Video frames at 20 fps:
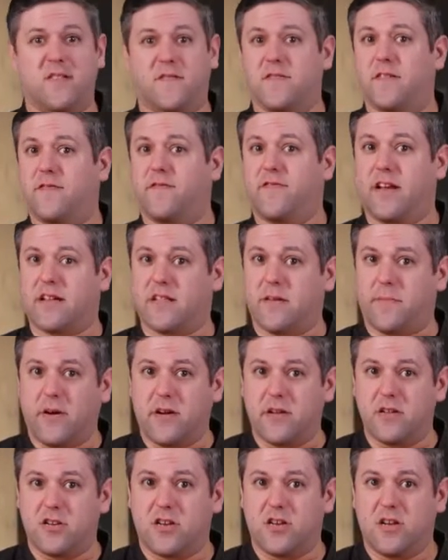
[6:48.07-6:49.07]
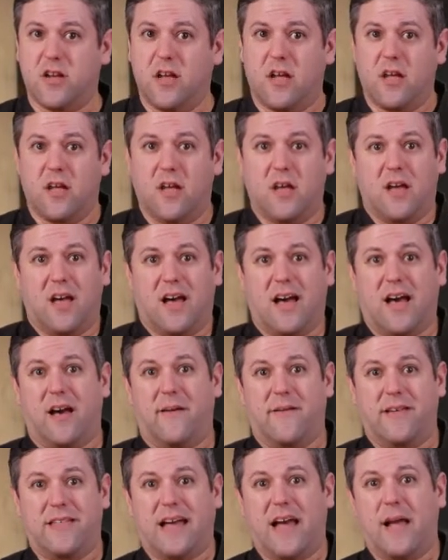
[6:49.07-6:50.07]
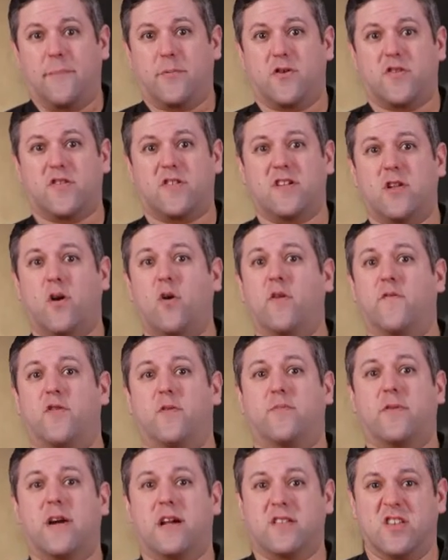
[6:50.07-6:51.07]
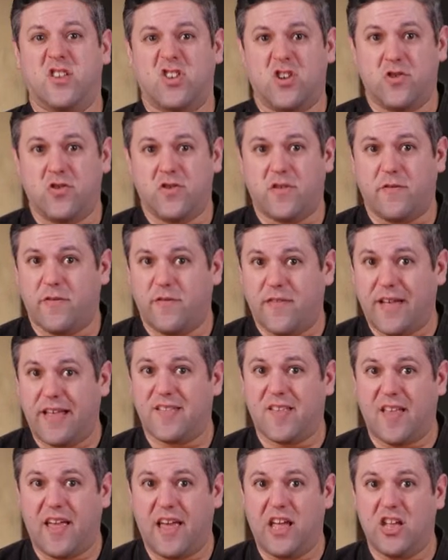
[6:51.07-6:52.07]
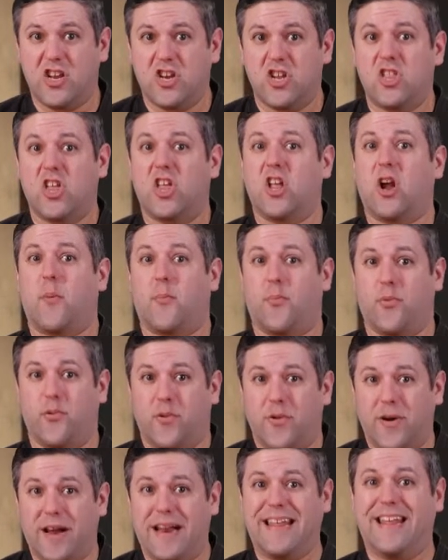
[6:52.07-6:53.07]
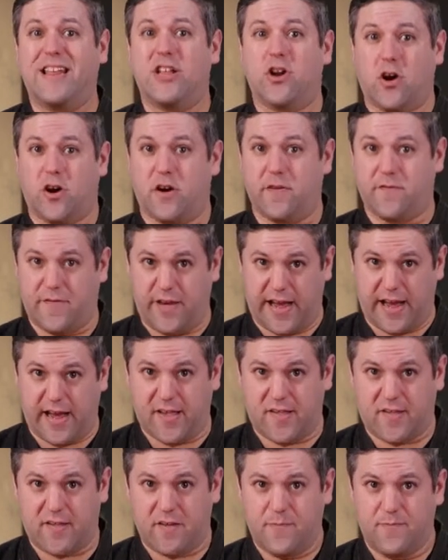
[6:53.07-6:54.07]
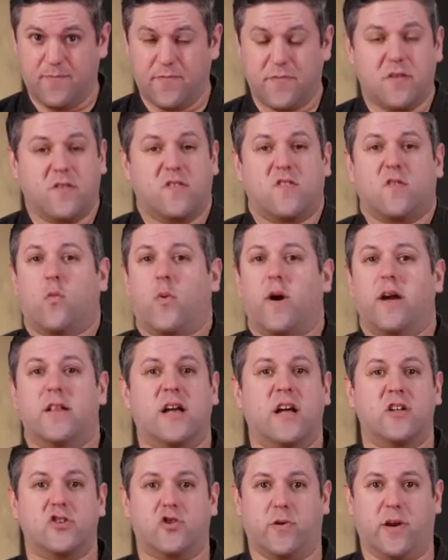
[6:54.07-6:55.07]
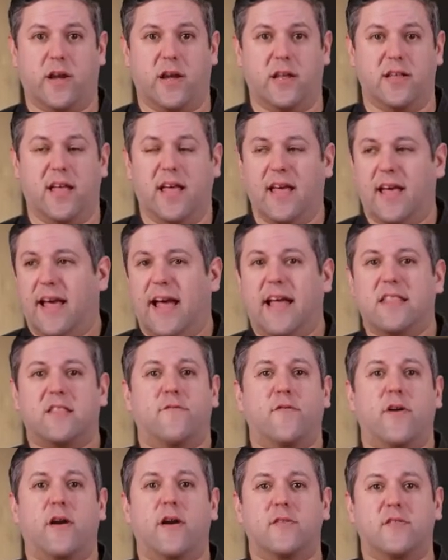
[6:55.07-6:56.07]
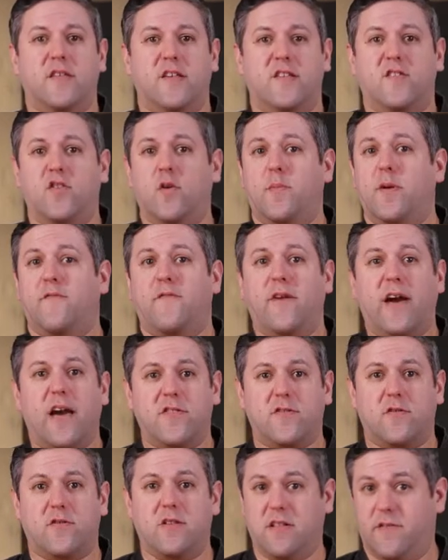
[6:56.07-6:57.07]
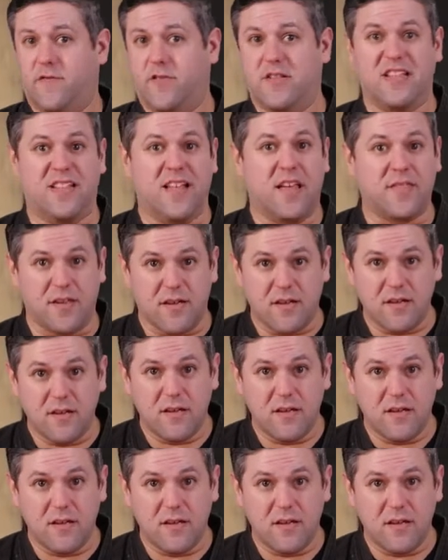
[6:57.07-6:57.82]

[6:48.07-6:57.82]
enough to deflect the punch. I mean, I personally know a few practitioners of advanced age that are pretty darn fast. So why not train? At the very least, you'll be faster than if you did nothing.